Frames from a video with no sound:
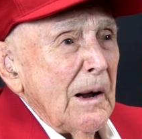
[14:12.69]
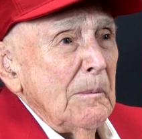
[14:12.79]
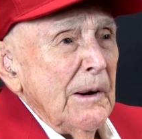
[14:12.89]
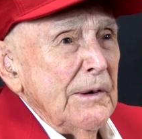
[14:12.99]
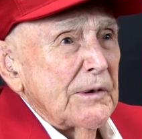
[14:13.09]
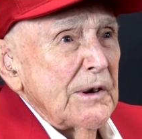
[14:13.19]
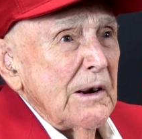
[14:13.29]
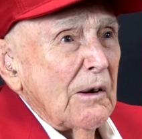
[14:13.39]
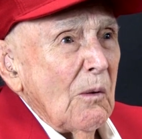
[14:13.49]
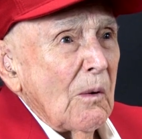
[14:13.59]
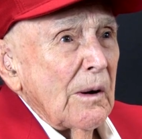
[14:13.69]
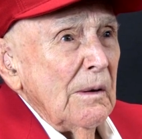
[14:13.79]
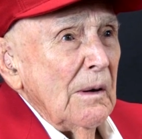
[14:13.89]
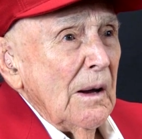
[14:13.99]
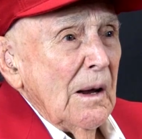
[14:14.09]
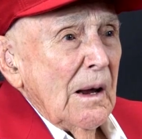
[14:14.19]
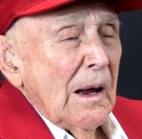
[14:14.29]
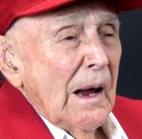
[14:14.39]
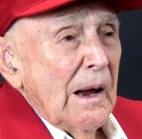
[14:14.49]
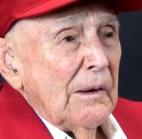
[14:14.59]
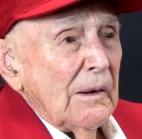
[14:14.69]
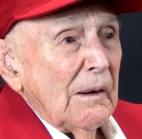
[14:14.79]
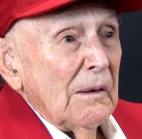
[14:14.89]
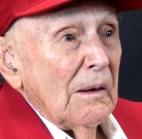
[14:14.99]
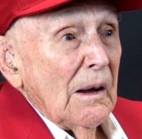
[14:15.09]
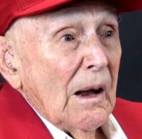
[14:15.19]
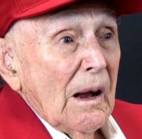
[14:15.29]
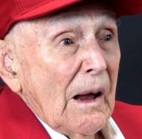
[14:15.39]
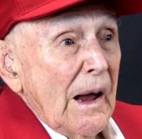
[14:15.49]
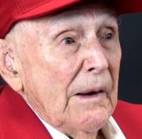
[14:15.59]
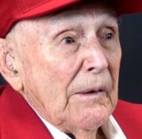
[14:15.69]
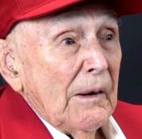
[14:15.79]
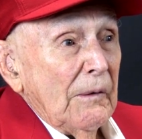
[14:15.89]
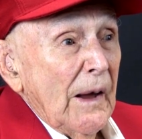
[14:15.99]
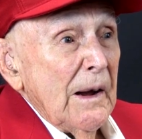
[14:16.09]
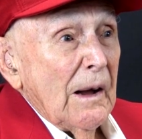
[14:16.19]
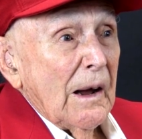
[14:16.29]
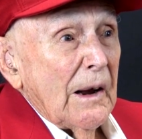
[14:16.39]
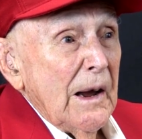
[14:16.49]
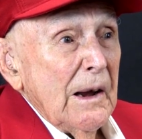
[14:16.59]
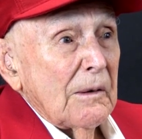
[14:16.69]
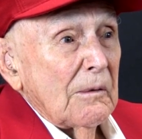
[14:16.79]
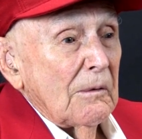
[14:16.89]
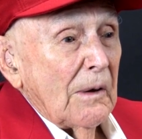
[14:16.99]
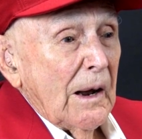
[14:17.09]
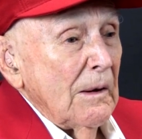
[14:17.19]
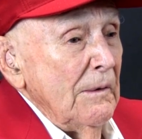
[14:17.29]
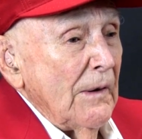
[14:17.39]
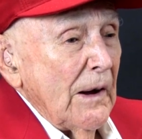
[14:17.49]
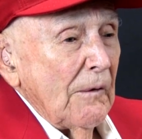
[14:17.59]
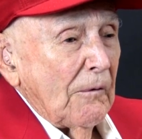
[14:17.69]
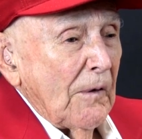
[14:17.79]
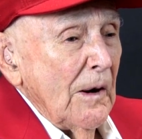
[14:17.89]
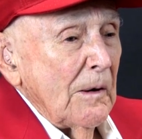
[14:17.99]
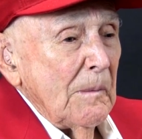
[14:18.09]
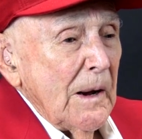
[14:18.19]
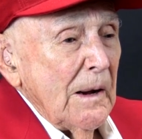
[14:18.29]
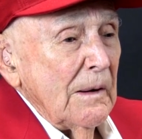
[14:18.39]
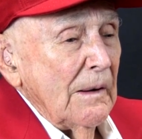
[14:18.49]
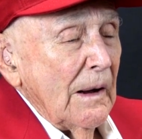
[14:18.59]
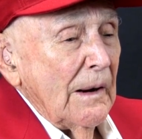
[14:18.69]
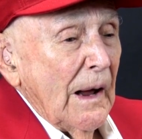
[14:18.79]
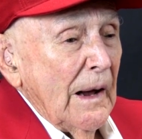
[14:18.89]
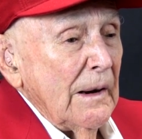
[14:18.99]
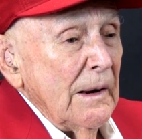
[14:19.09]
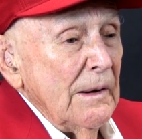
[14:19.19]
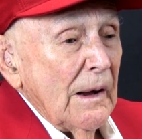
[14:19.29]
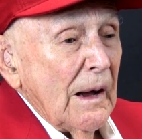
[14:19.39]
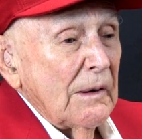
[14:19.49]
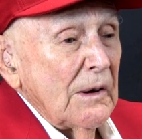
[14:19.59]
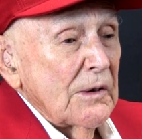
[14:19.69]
Deebling Sea Corps, and they got hit right in front of me, and I didn't. I